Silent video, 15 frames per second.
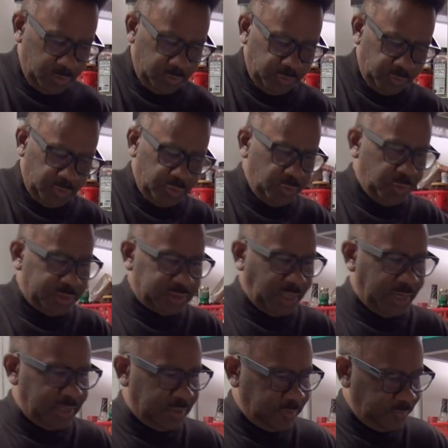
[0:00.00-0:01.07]
So you know it's
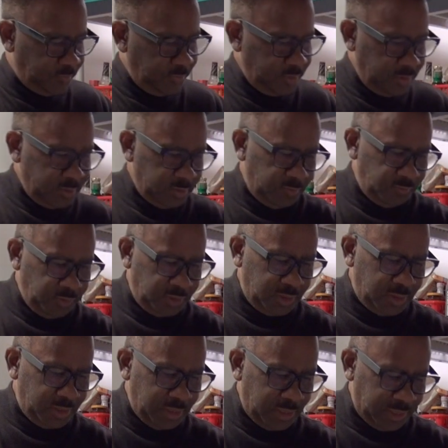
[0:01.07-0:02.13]
tight. And if you get
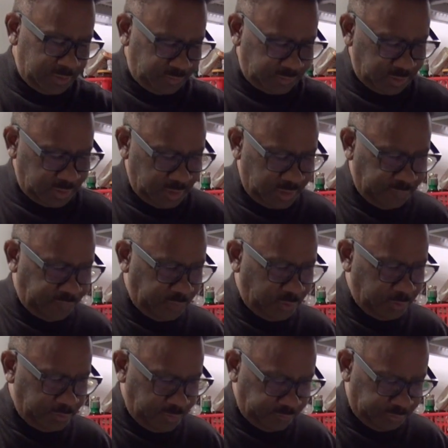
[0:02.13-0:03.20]
it in and that skin ain't
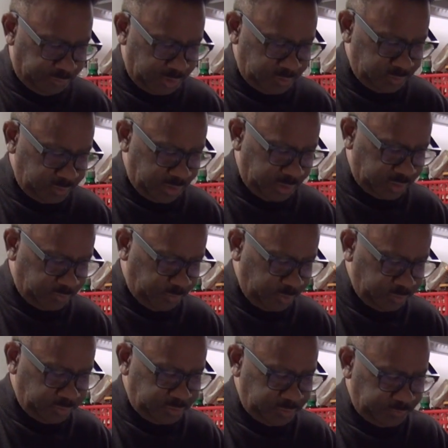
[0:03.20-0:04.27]
falling off the bones like it's
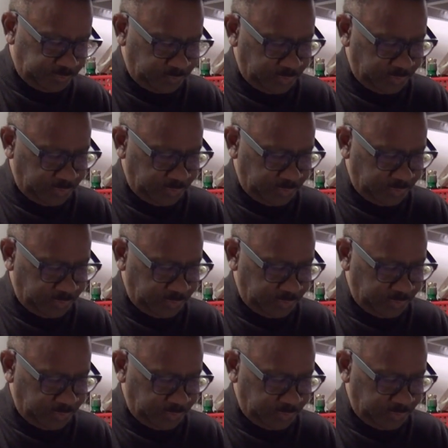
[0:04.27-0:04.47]
supposed to,